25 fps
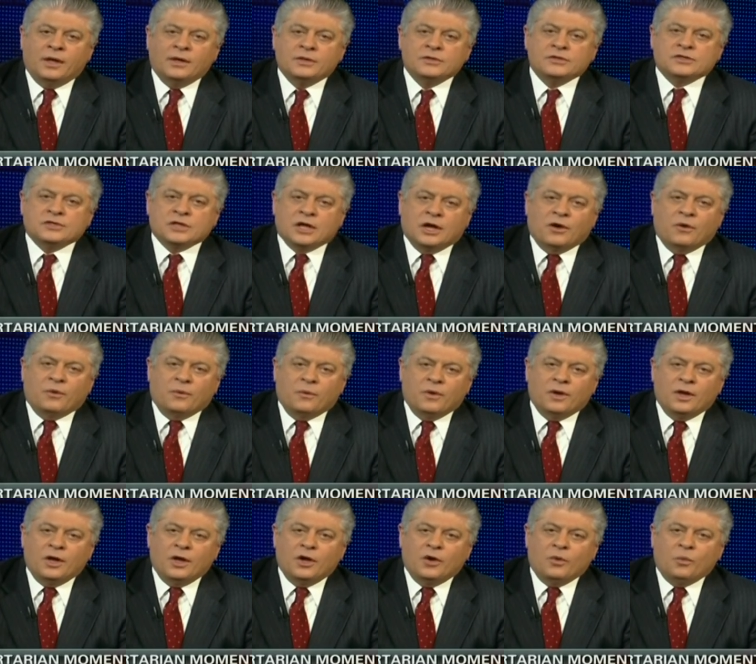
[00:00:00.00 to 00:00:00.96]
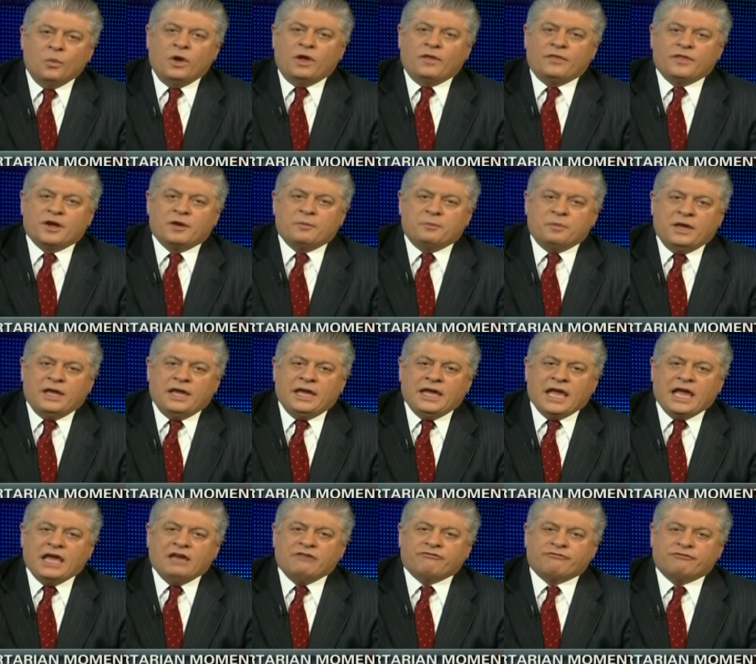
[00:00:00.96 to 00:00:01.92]
So, will there
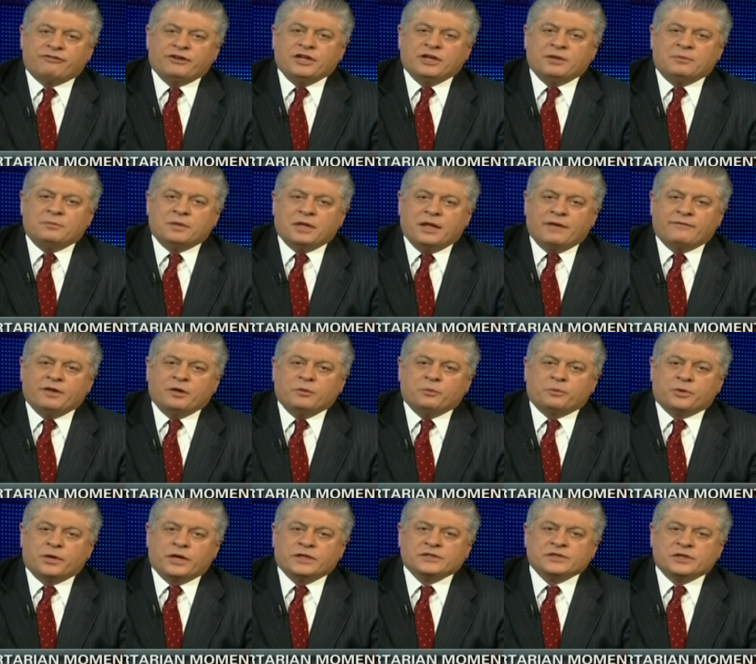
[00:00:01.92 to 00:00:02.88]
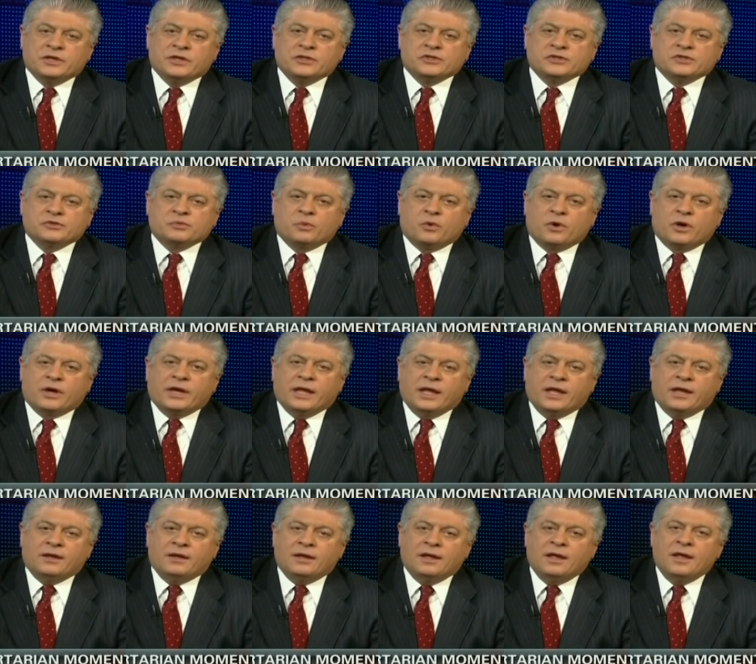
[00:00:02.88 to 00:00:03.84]
be a freedom-loving president sworn
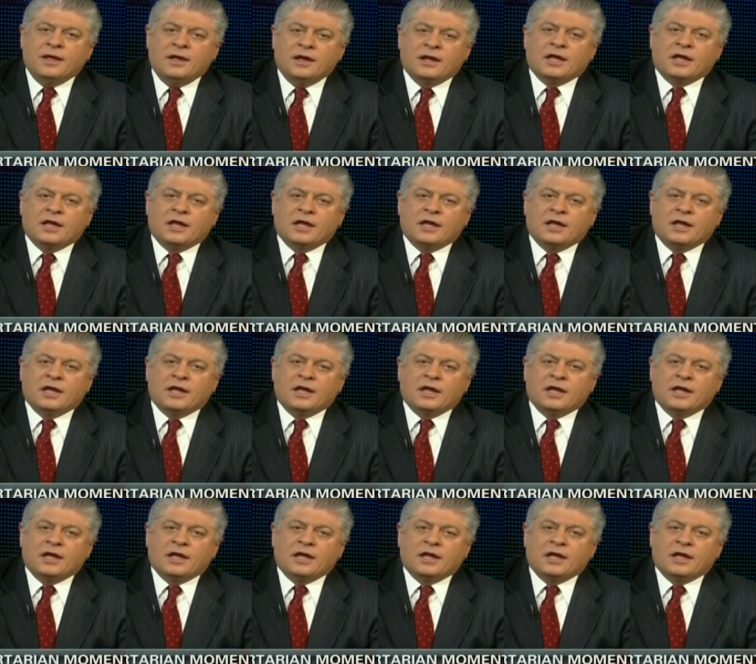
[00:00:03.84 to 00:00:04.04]
in